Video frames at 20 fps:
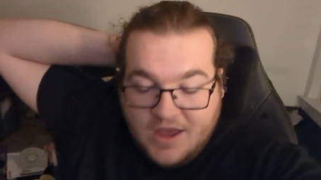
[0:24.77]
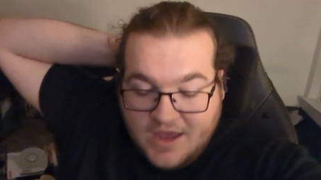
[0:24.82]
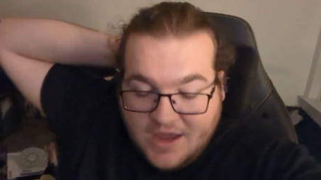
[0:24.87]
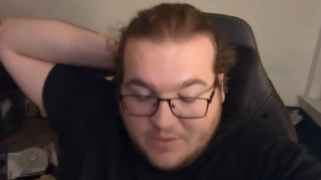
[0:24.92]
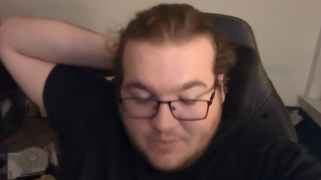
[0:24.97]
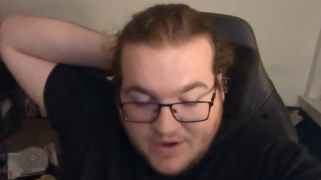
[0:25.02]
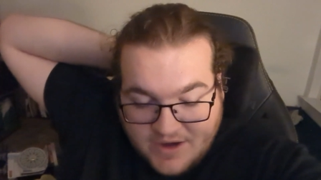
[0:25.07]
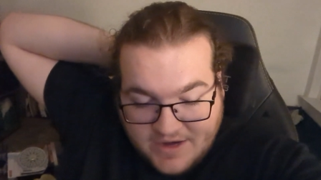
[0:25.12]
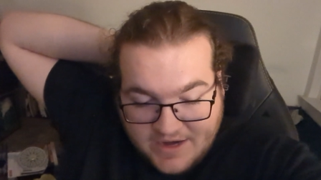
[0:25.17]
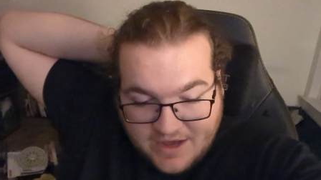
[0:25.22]

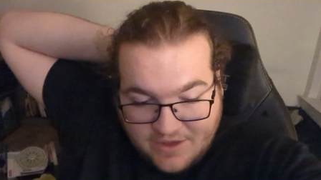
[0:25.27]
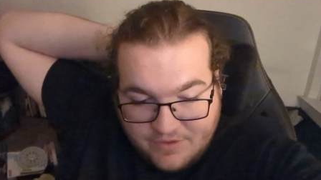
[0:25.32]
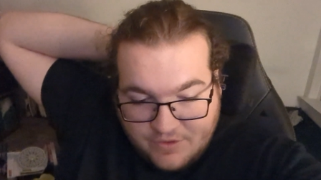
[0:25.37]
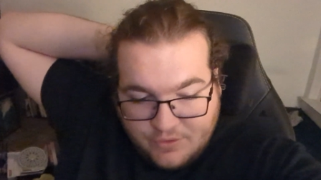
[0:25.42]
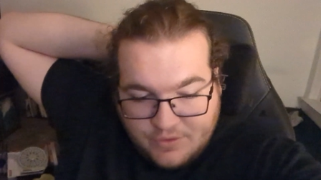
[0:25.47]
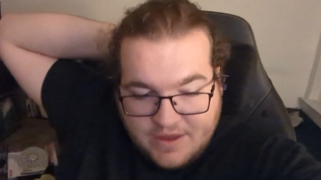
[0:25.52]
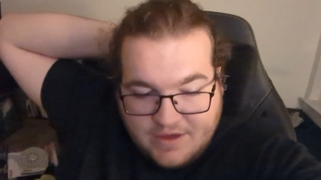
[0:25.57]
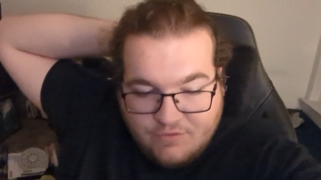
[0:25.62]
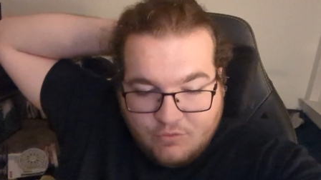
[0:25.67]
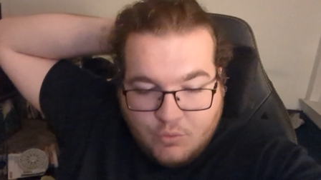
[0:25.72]
And right now they
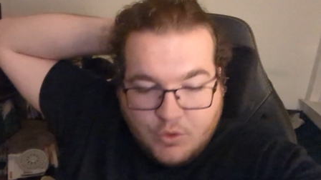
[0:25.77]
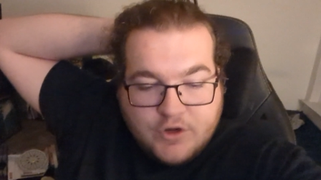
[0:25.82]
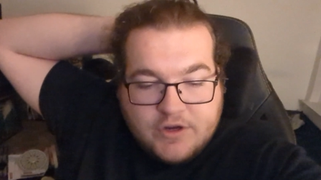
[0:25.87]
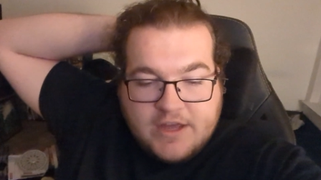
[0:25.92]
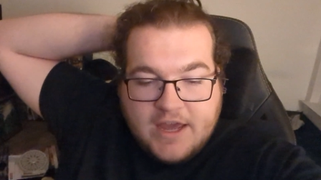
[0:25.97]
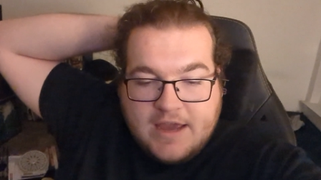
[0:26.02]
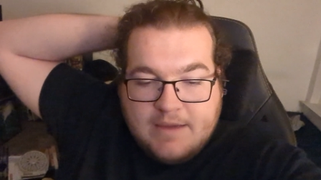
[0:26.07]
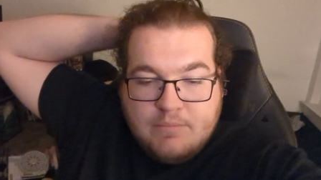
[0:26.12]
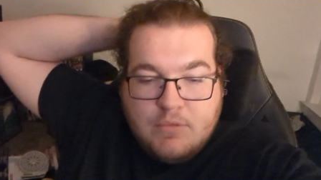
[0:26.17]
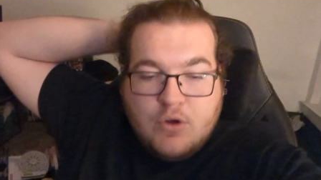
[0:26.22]
only have one
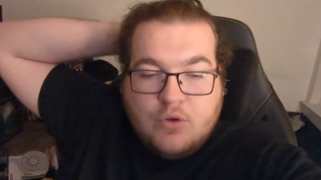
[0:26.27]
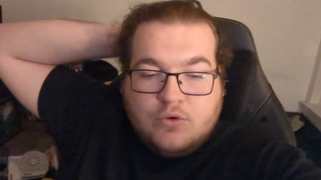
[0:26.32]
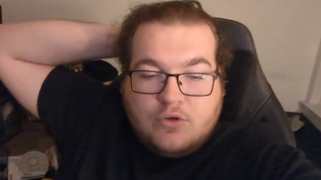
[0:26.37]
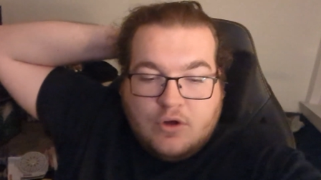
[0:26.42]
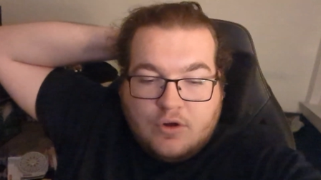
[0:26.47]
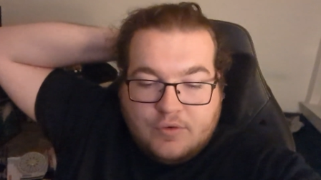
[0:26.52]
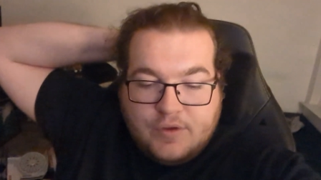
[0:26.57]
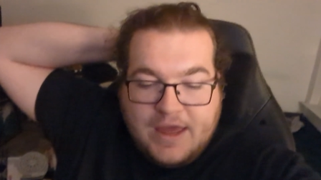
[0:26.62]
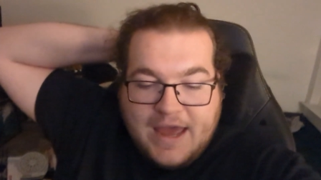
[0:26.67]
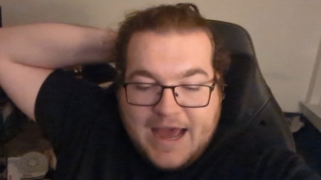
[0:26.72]
game mode
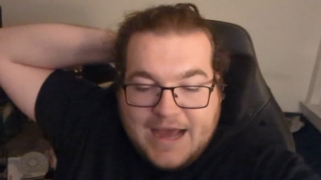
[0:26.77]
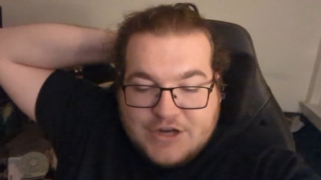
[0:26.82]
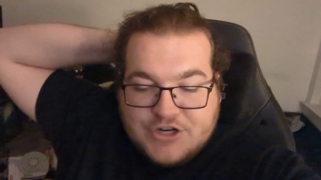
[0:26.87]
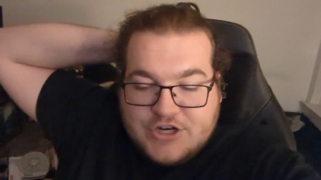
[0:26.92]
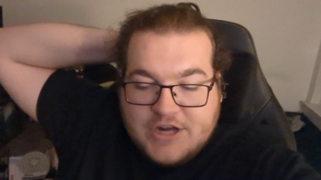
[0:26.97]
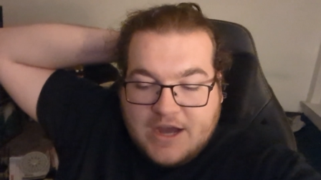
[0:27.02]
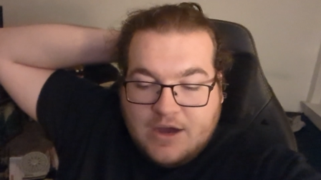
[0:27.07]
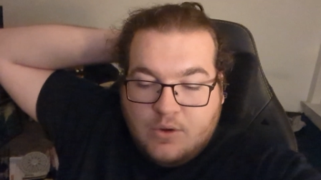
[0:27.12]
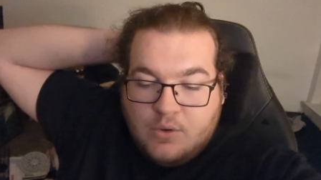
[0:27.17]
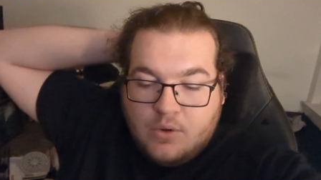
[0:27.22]
called
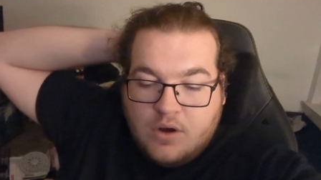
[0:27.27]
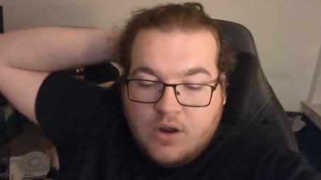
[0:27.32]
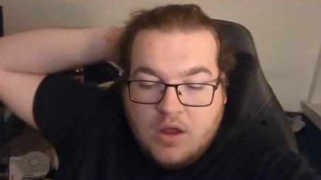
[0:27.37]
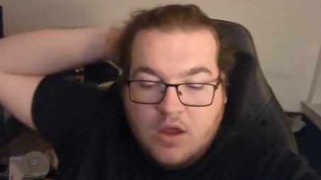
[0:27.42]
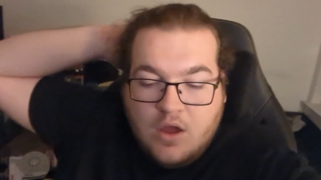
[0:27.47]
Cash Out,